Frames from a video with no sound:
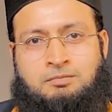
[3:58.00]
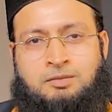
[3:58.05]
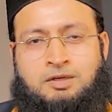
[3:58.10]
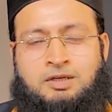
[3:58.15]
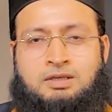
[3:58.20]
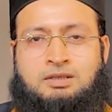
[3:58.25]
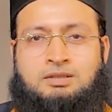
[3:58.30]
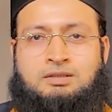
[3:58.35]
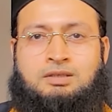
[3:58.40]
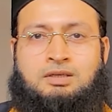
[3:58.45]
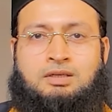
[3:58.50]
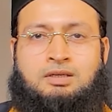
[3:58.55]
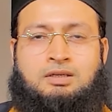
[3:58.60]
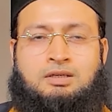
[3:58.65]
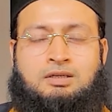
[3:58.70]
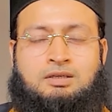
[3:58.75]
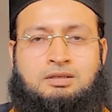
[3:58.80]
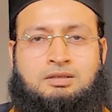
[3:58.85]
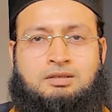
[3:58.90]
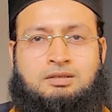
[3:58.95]
because it
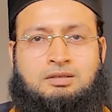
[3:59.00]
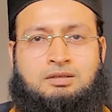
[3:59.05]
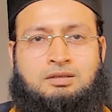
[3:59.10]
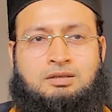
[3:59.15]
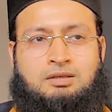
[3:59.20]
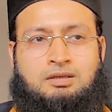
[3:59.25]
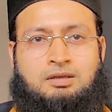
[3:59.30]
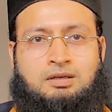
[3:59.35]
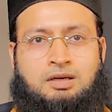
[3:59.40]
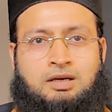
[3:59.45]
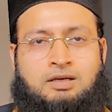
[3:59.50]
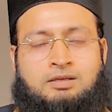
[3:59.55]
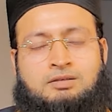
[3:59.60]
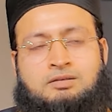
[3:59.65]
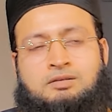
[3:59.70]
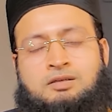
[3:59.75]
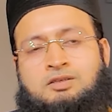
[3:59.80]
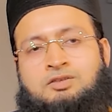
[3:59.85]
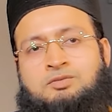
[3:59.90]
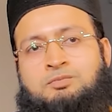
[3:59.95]
is
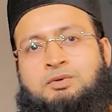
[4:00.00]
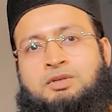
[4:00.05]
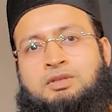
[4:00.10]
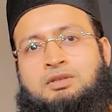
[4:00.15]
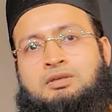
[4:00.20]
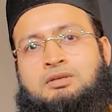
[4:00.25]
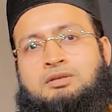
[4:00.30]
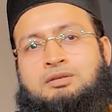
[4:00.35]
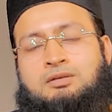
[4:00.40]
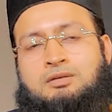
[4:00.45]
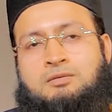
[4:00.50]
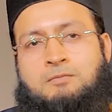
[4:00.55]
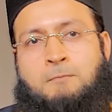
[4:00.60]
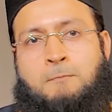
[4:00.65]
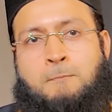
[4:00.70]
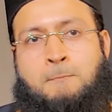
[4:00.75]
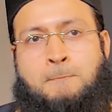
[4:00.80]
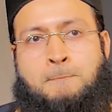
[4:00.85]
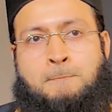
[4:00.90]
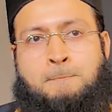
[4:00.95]
his nisbat,
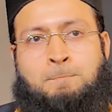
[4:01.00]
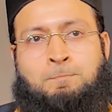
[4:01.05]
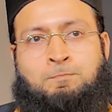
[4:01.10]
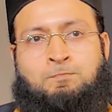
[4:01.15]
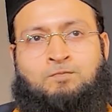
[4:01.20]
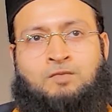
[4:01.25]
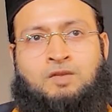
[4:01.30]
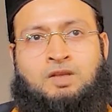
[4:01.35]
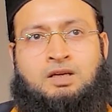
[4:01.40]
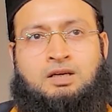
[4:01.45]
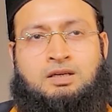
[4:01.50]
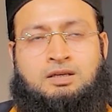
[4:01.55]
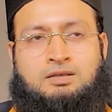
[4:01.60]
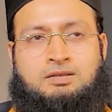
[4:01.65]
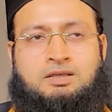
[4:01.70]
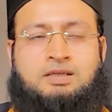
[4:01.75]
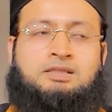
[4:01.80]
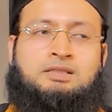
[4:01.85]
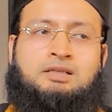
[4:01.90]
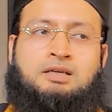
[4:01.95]
it
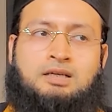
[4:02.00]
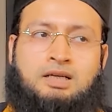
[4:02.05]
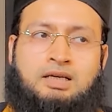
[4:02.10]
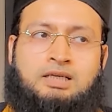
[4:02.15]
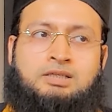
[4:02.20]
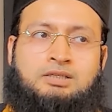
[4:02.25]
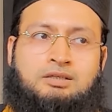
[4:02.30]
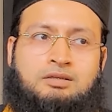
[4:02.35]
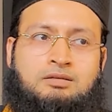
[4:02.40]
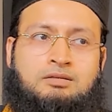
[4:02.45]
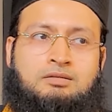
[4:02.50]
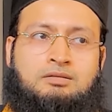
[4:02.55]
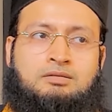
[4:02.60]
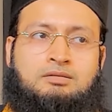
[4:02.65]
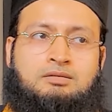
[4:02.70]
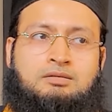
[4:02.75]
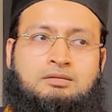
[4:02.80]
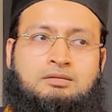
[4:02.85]
is his connection,